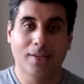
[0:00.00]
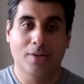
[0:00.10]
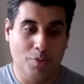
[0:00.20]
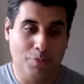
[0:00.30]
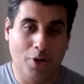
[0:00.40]

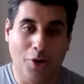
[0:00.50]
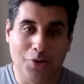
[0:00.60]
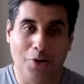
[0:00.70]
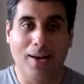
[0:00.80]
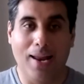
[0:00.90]
you put it on
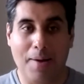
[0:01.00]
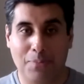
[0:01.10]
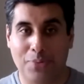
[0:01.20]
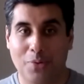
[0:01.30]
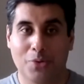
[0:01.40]
your lap,
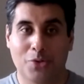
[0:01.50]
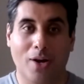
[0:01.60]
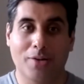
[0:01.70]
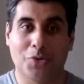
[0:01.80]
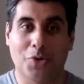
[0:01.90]
you would try
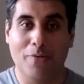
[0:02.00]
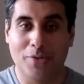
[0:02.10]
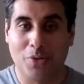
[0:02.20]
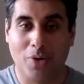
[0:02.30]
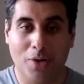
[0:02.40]
and drive as
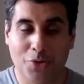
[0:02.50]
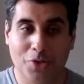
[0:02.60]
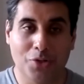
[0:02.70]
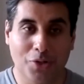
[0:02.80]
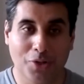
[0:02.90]
close as
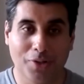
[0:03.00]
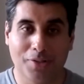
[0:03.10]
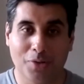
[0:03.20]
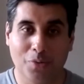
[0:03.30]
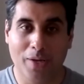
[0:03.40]
you could
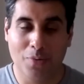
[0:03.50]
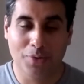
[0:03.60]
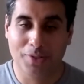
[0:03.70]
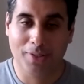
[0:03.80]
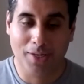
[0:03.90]
to where you
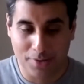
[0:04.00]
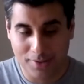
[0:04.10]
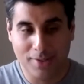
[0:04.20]
wanted to go.